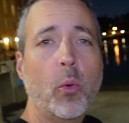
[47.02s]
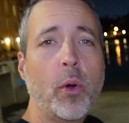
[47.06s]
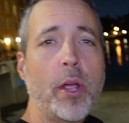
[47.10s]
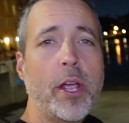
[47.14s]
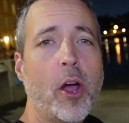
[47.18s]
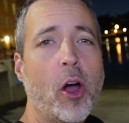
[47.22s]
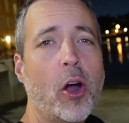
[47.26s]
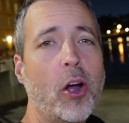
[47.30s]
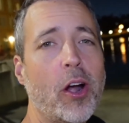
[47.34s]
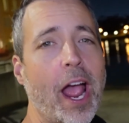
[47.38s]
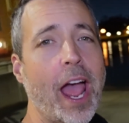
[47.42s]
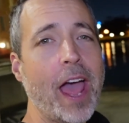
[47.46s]
we
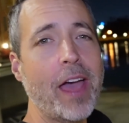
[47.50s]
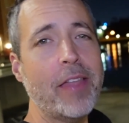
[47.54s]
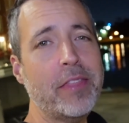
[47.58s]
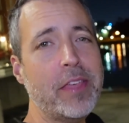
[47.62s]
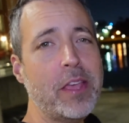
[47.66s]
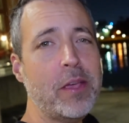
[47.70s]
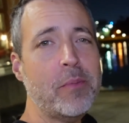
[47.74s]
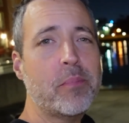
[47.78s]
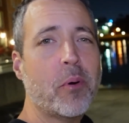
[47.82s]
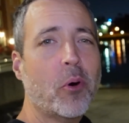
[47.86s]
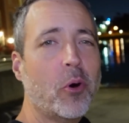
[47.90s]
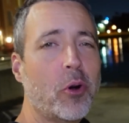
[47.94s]
are at
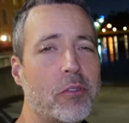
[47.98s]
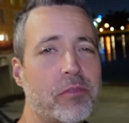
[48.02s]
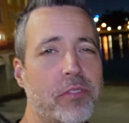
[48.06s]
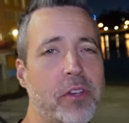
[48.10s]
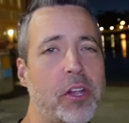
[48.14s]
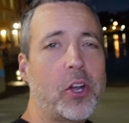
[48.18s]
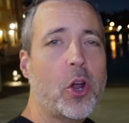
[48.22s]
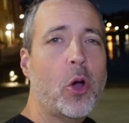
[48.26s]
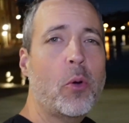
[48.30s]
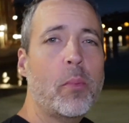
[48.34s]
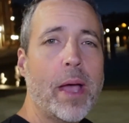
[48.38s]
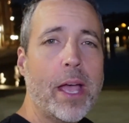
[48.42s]
the
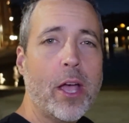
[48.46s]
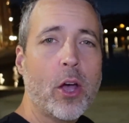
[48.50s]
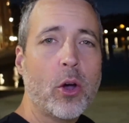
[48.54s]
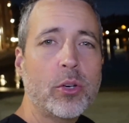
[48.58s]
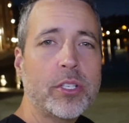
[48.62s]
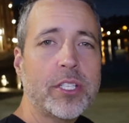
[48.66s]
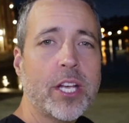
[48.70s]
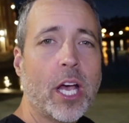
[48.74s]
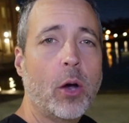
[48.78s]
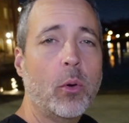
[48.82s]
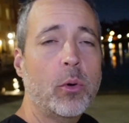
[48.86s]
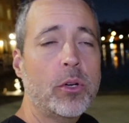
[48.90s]
Portofino Bay
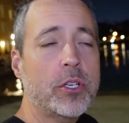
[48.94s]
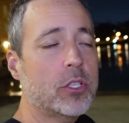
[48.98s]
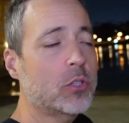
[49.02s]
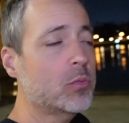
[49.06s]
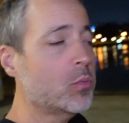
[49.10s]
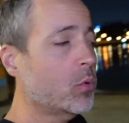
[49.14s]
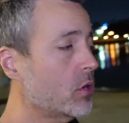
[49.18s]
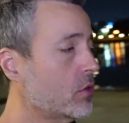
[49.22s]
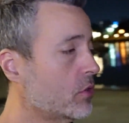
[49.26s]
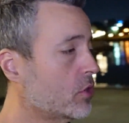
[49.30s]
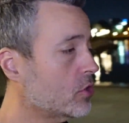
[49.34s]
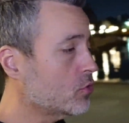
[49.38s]
Hotel, which is
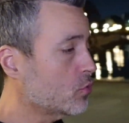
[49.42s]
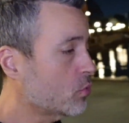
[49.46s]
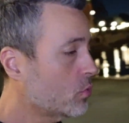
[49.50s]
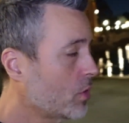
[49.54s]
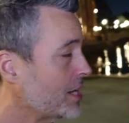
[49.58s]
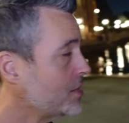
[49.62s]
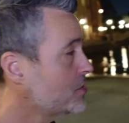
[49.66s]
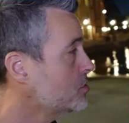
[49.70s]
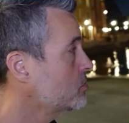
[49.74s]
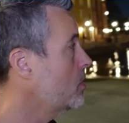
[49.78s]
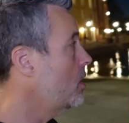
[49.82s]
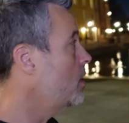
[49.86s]
where this
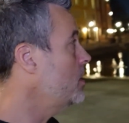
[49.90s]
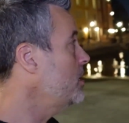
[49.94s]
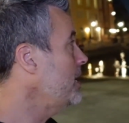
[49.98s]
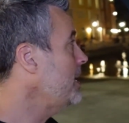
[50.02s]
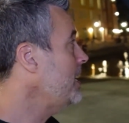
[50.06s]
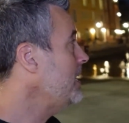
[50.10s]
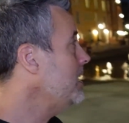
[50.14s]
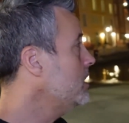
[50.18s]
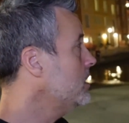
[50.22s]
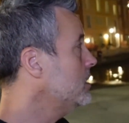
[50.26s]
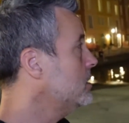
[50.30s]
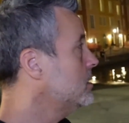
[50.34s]
restaurant
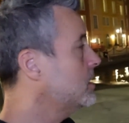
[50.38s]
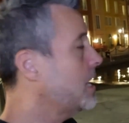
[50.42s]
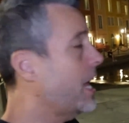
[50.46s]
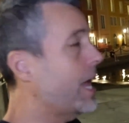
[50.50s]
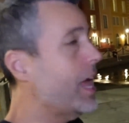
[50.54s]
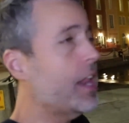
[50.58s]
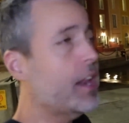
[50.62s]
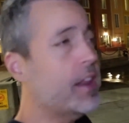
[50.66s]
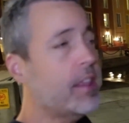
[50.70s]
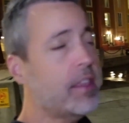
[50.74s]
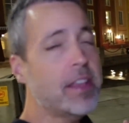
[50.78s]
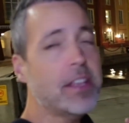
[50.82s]
is,
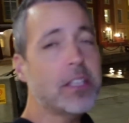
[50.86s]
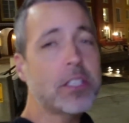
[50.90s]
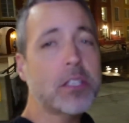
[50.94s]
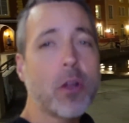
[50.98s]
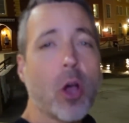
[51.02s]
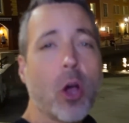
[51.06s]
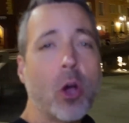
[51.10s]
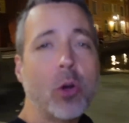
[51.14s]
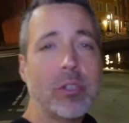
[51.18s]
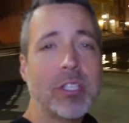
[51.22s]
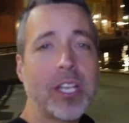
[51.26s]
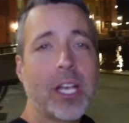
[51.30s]
and this
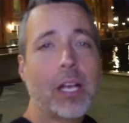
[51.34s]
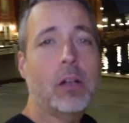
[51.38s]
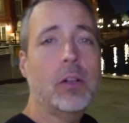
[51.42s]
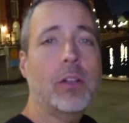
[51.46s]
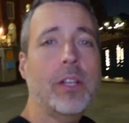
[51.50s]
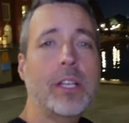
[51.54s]
hotel